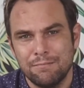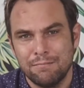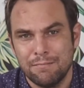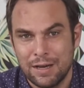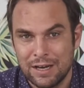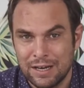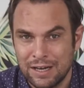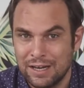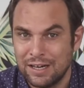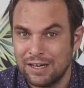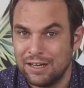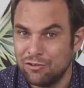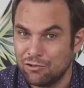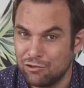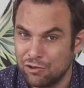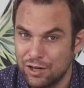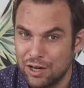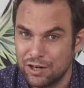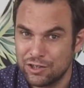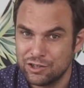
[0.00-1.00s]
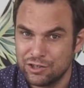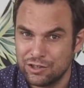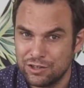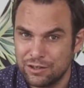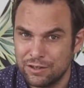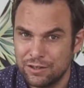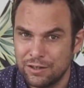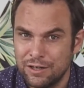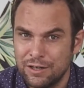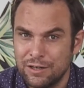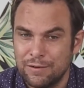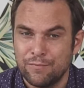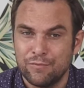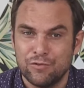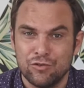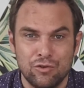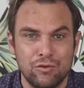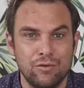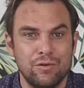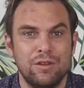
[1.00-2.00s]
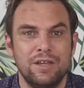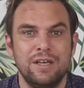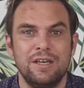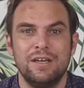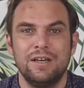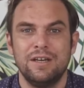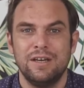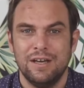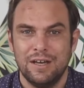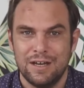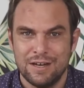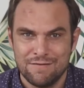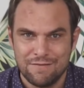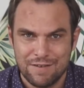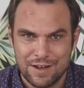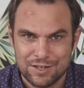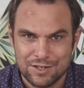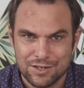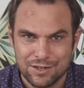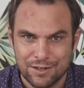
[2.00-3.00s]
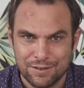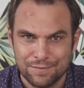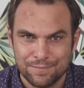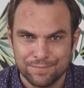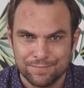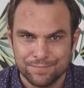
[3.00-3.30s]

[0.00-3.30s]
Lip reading: making an introduction to the investor?